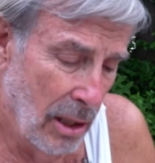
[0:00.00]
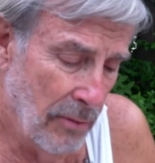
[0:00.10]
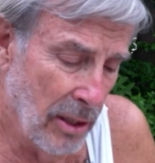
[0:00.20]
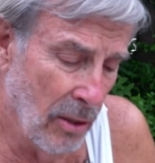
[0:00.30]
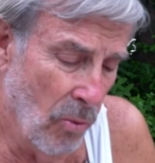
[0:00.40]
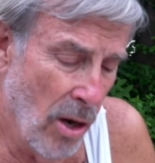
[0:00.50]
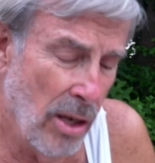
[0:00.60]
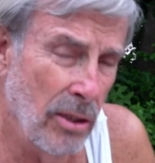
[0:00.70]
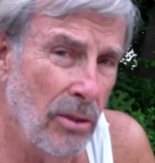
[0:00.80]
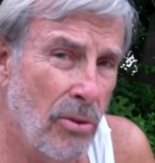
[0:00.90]
leaving
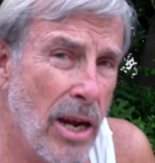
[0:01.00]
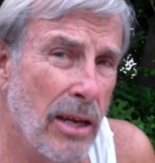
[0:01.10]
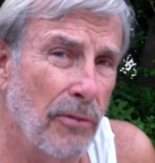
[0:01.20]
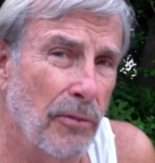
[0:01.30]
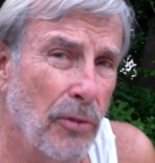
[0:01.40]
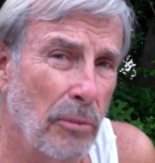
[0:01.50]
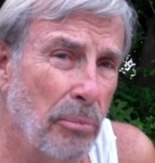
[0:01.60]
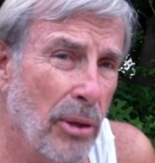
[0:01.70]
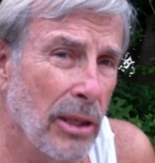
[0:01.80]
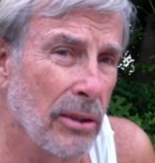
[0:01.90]
one great
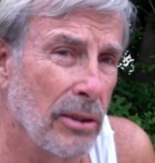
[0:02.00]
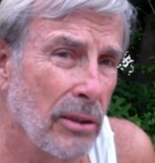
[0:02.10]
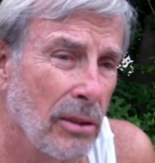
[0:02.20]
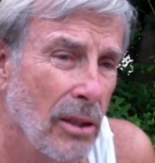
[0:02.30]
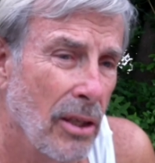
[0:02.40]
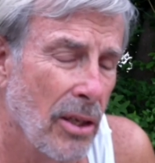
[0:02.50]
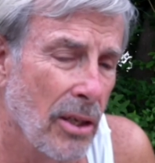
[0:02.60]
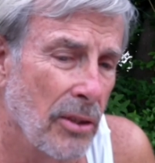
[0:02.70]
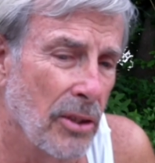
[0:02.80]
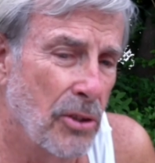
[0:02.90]
footprint
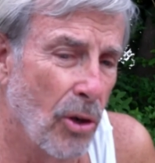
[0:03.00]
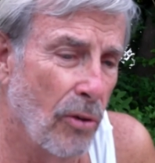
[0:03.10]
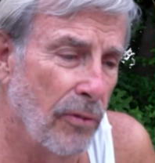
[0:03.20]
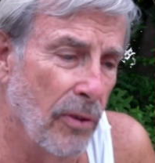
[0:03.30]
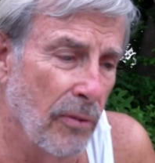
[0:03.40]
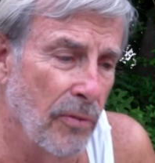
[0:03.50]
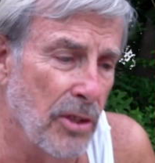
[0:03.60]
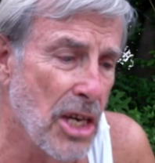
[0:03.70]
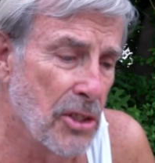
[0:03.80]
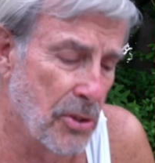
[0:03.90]
in the turf of
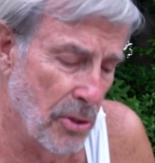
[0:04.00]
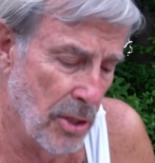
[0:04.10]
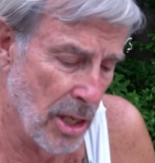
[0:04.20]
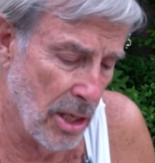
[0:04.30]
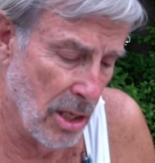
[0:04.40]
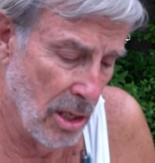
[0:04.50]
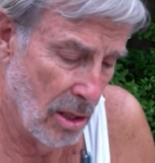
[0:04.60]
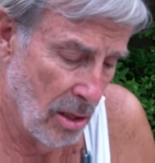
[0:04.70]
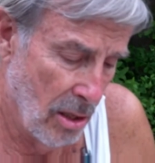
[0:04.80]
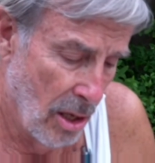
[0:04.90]
yesterday.
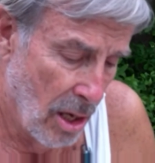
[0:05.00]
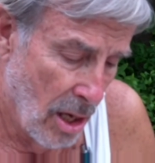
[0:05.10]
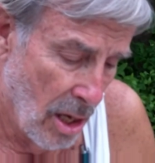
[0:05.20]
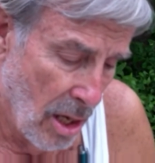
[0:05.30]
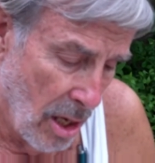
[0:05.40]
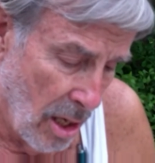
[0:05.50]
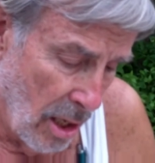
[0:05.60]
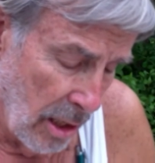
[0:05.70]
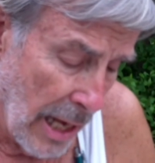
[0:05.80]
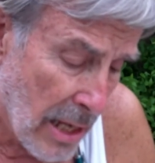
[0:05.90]

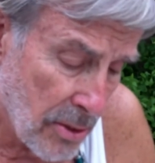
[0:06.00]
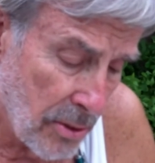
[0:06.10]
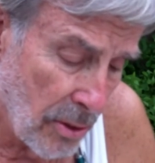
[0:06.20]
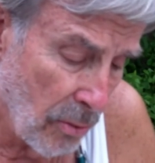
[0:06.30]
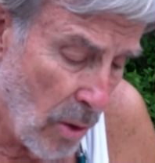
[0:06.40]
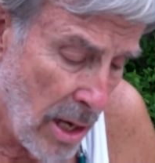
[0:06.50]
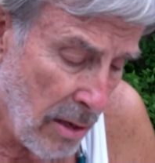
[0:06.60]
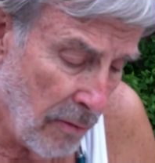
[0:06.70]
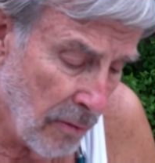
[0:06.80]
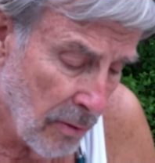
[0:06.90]
Cast to the
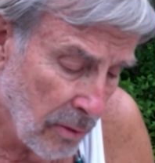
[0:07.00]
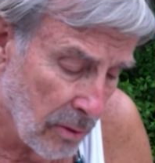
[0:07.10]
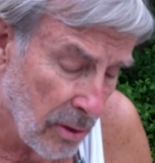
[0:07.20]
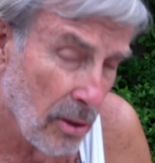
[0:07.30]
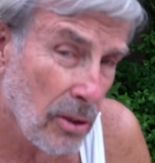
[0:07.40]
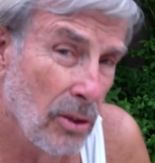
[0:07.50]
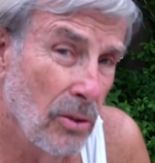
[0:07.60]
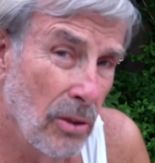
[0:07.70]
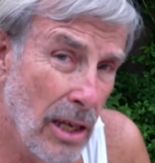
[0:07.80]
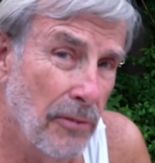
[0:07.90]
wave,
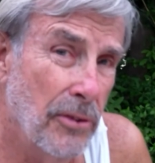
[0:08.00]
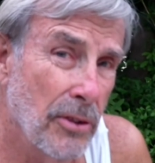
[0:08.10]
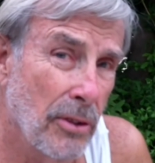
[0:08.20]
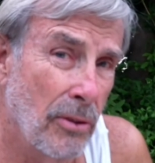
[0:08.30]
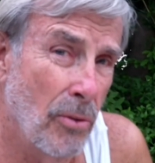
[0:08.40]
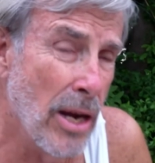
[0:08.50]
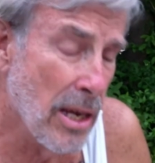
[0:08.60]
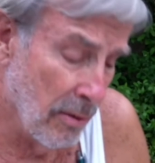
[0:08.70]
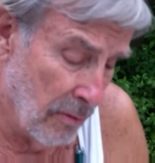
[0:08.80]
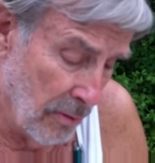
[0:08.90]
you left your
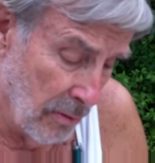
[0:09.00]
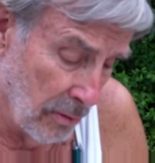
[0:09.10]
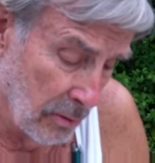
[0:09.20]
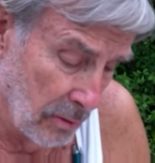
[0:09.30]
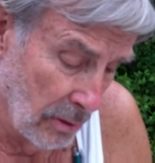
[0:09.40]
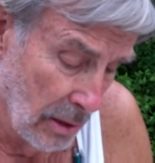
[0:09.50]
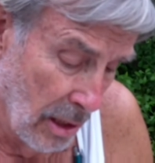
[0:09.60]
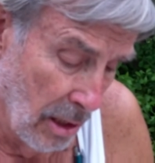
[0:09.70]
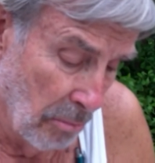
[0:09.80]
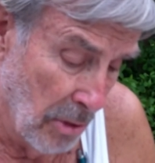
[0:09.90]
grave,
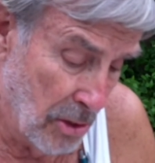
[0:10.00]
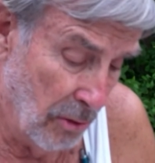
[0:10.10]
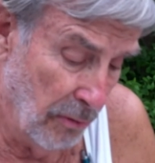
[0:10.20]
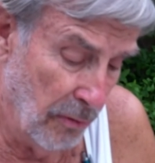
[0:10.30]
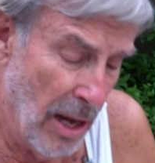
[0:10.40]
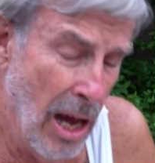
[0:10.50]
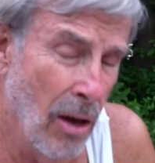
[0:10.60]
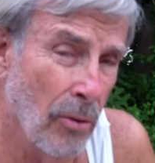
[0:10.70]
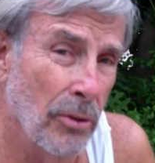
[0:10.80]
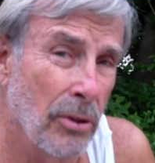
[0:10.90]
but you
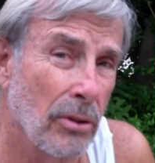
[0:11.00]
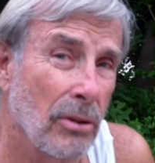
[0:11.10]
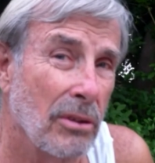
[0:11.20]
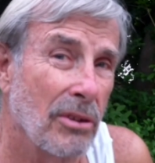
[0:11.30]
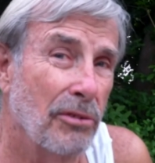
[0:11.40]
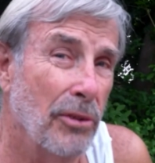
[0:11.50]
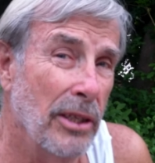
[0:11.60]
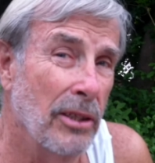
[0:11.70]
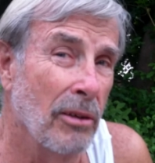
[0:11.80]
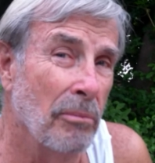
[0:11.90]
found your
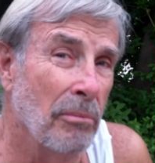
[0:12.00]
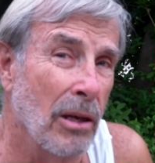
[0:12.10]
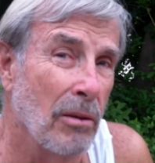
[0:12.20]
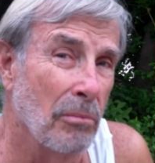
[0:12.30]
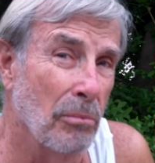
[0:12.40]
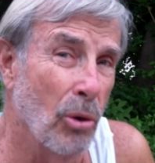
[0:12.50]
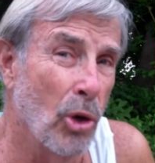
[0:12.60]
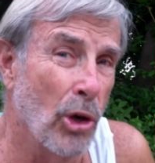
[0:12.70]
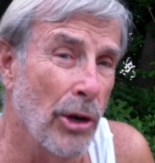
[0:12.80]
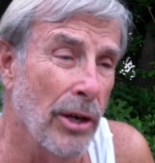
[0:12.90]
freedom
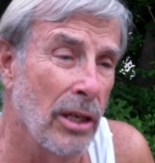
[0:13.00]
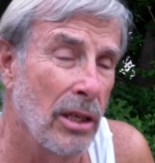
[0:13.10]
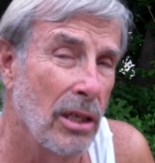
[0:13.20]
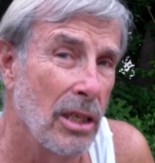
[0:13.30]
born.